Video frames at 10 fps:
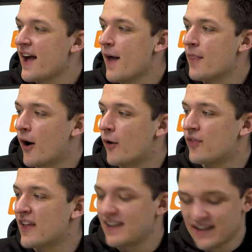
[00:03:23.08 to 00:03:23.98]
and the whole
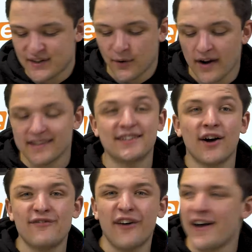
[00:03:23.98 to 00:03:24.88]
thing is quite
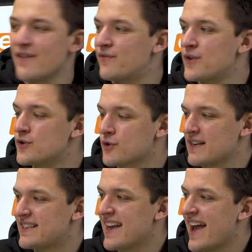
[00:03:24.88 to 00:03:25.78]
sci-fi and
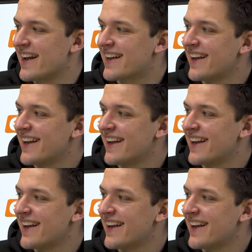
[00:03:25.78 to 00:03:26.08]
futuristic.